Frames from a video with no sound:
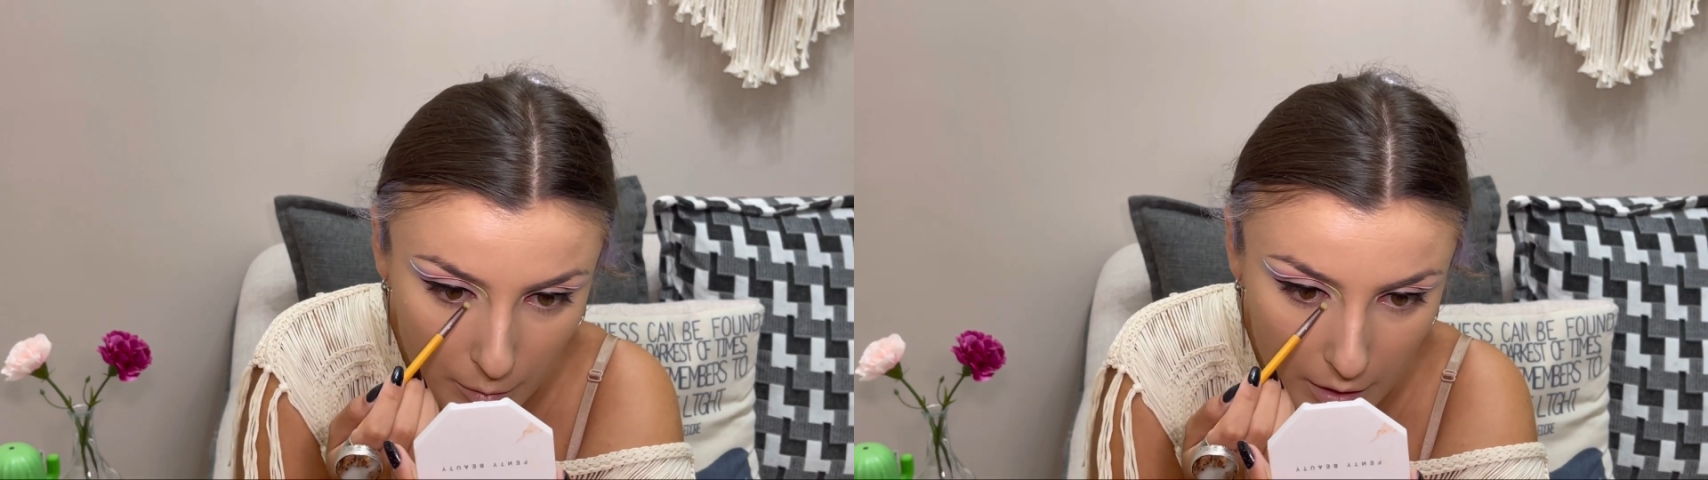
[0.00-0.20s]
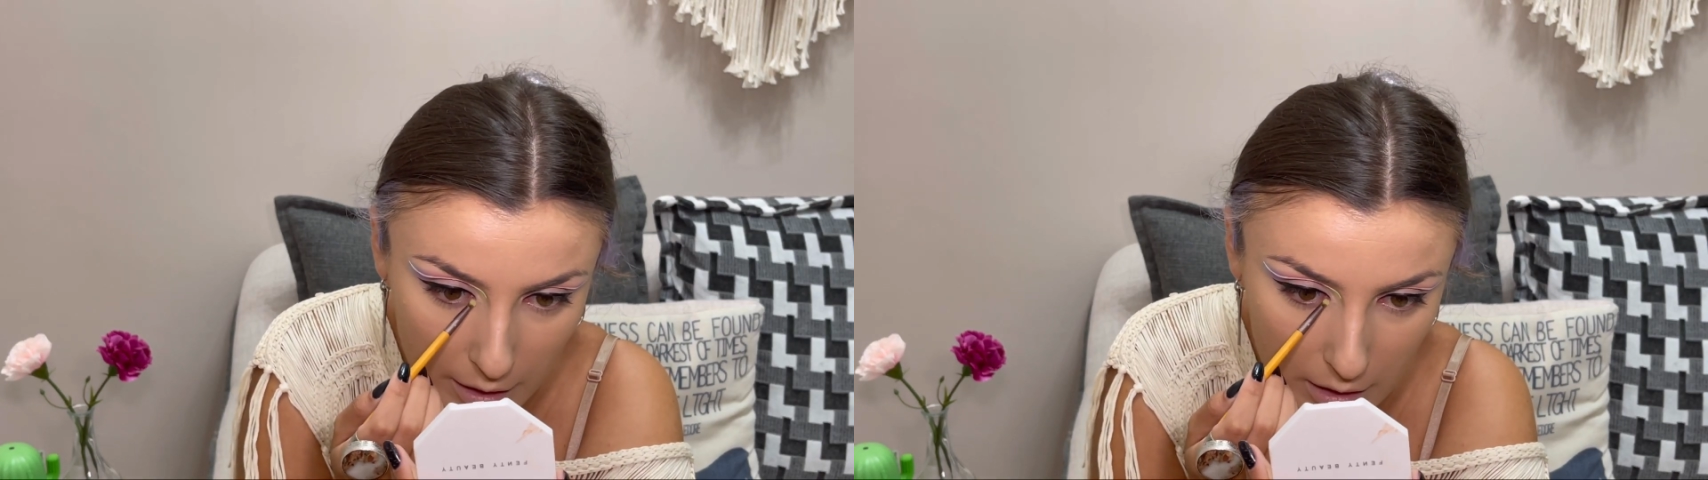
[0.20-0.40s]

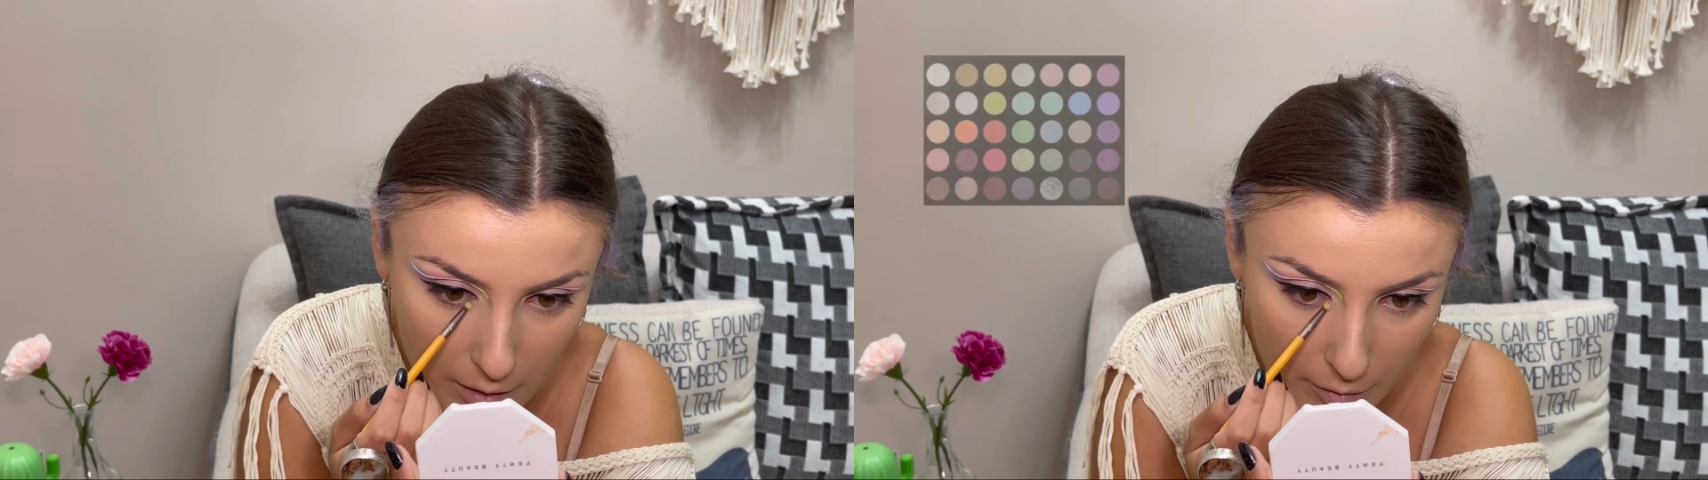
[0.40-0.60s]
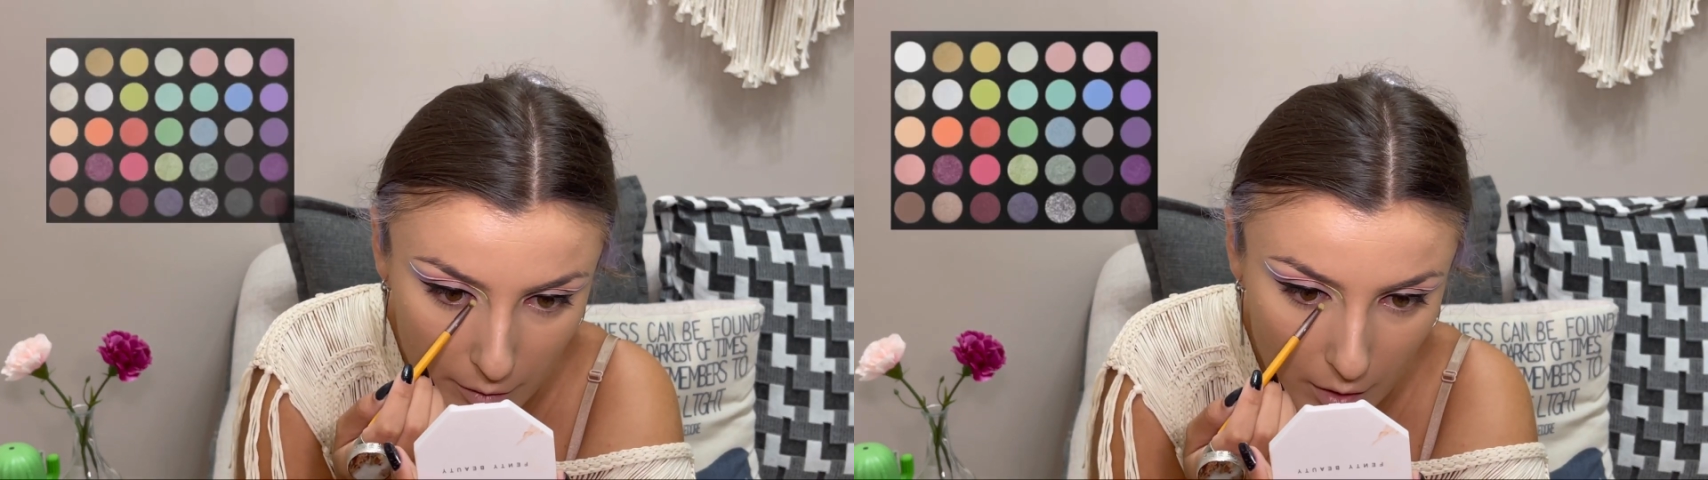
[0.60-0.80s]
apply them
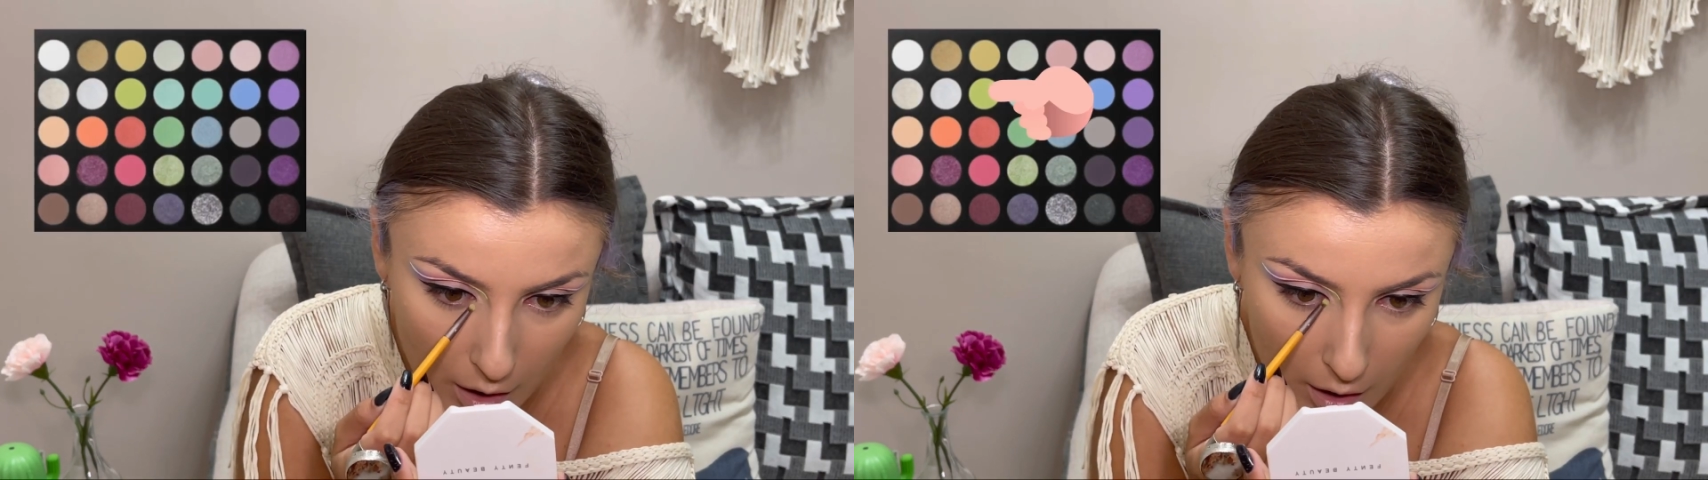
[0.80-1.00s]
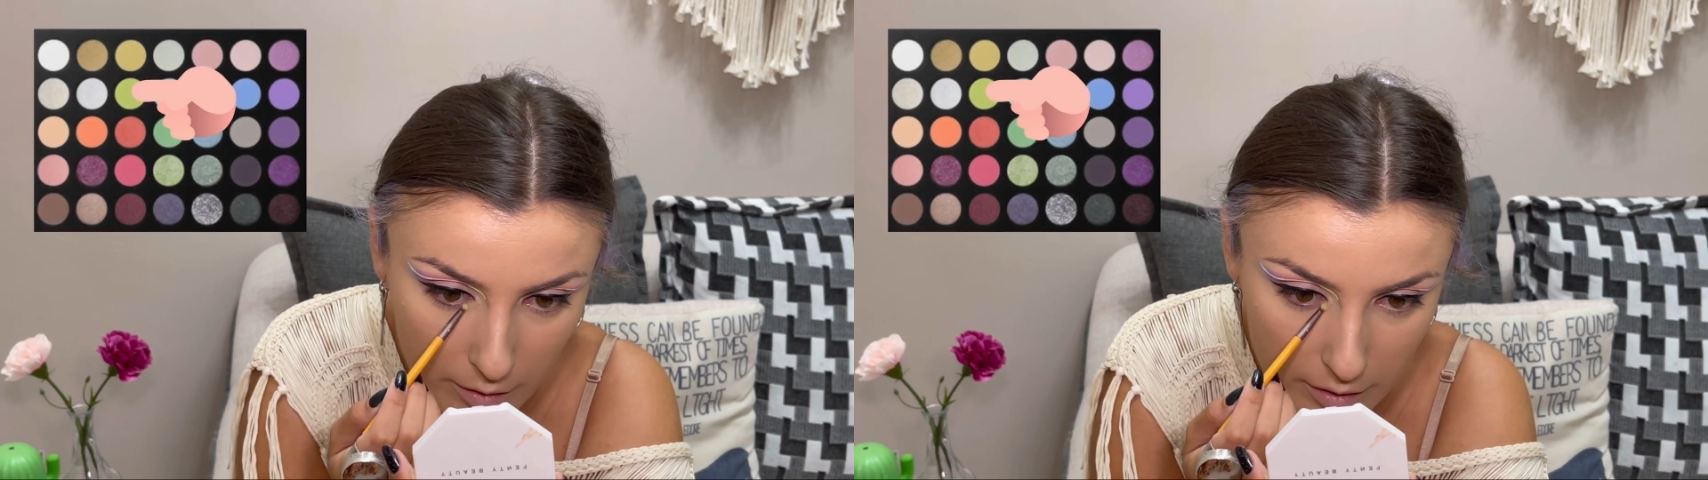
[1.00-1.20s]

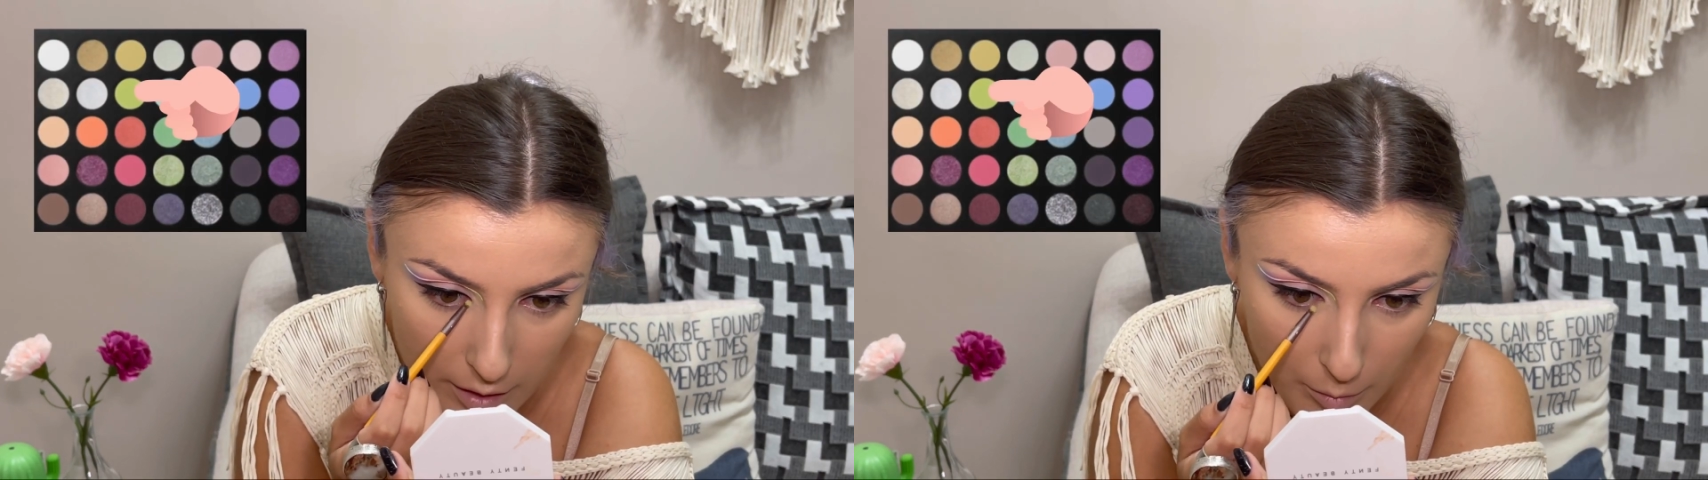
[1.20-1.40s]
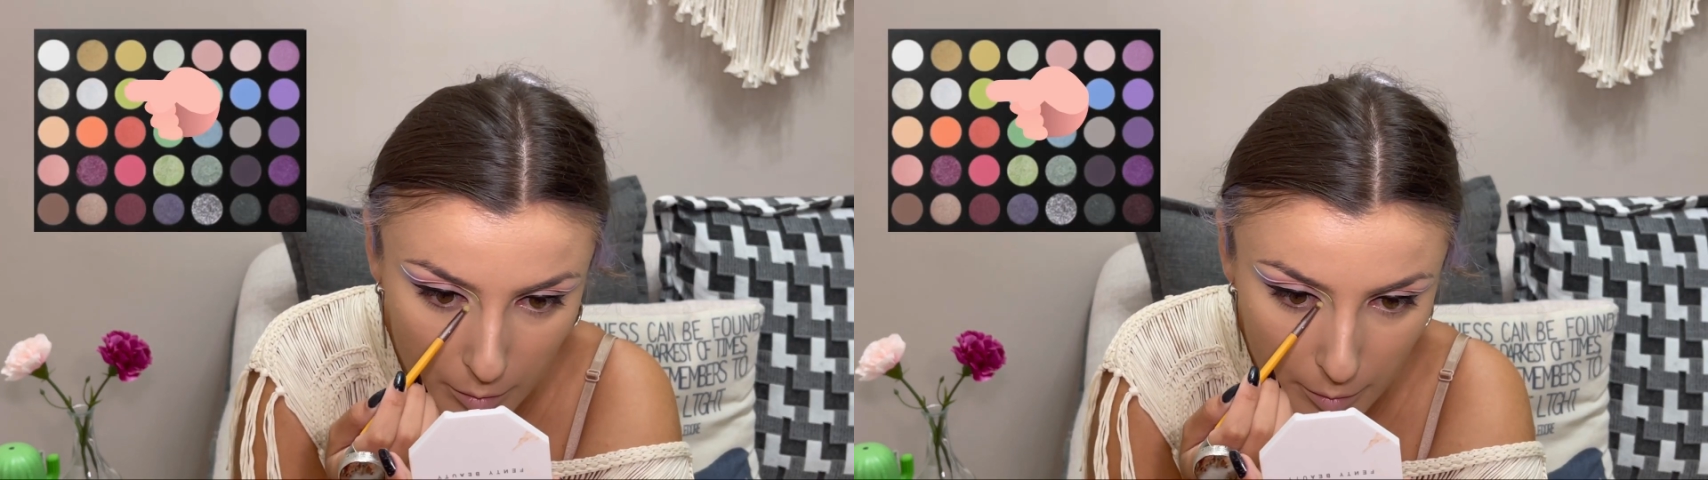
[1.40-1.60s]
on the